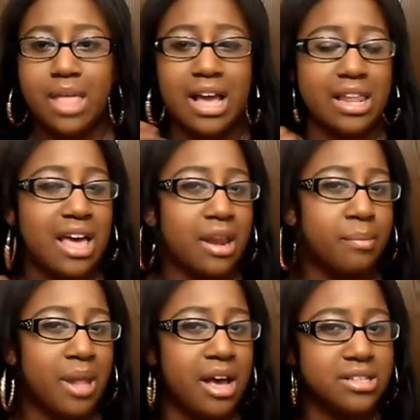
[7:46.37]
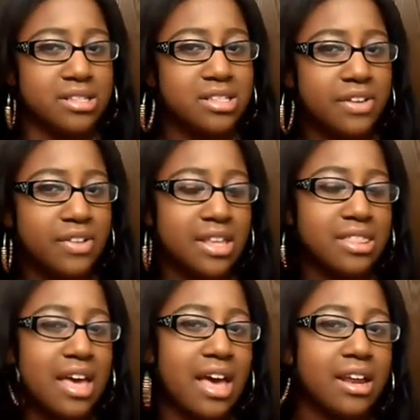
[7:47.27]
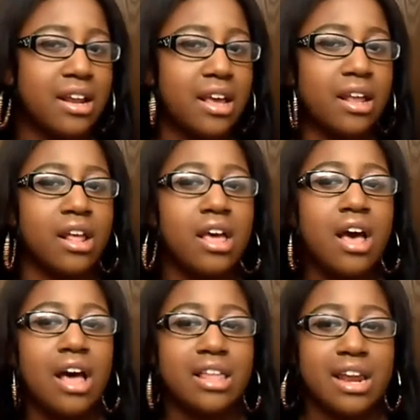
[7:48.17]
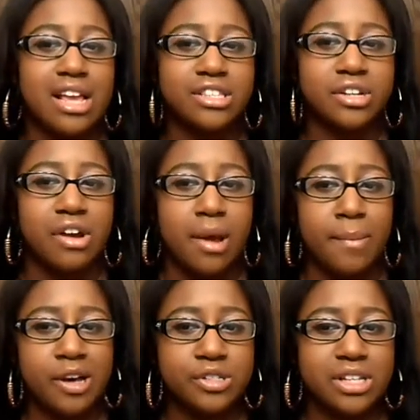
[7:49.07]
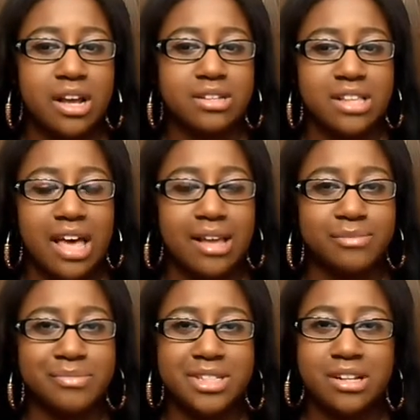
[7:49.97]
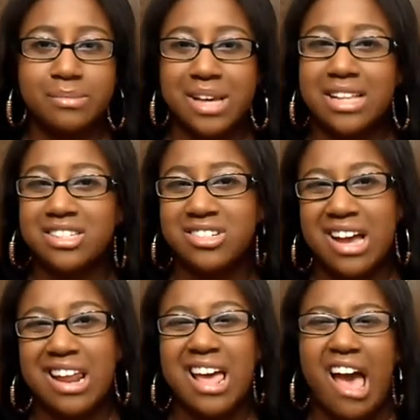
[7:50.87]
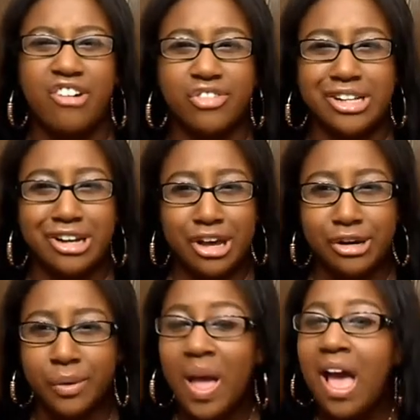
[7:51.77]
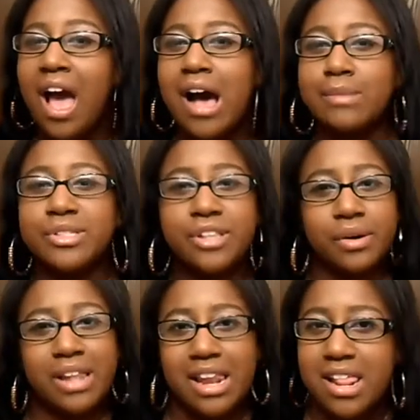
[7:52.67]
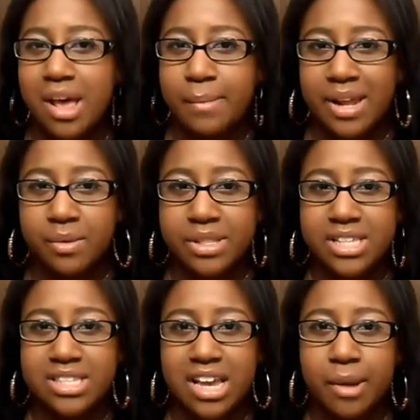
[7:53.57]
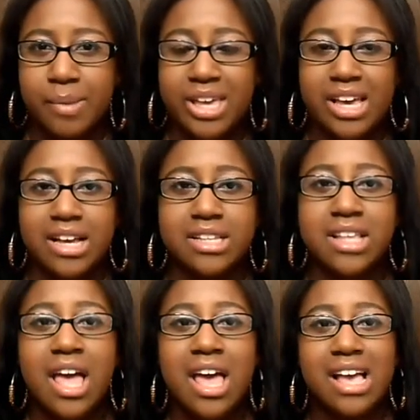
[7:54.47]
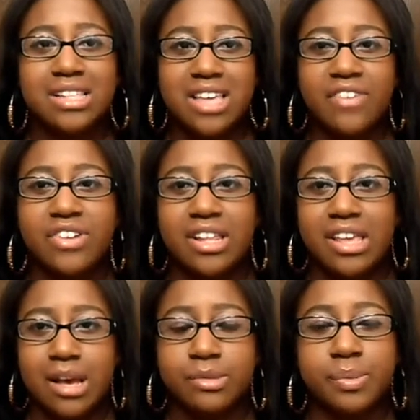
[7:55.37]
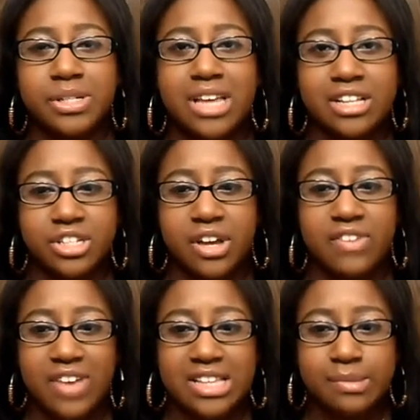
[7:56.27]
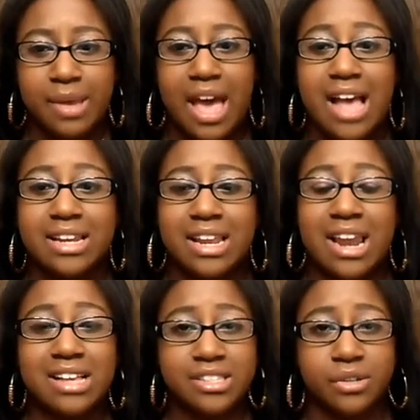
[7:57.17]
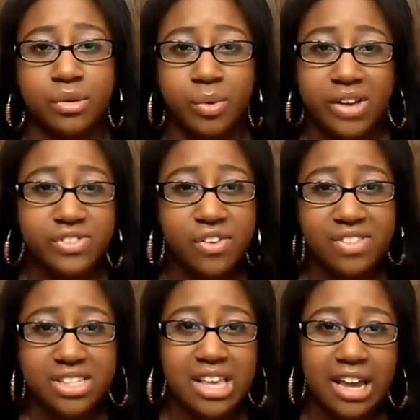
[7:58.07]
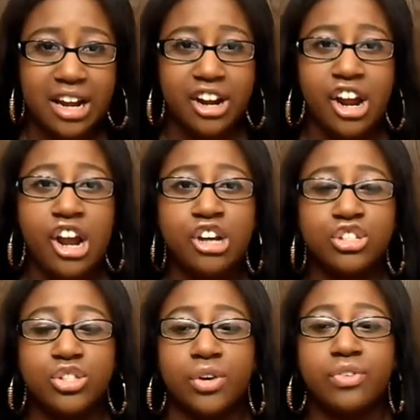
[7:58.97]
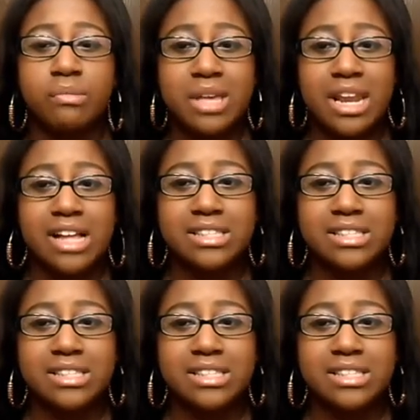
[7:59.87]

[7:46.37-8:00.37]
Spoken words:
like a lot of blogs and stuff like that, and a lot of Instagram posts, and I was like, I'm gonna have to try that. I don't really know. I'm so glad that I bought it with this hair because it definitely helps protect your investment. I did not seal the wefts of this hair, so for me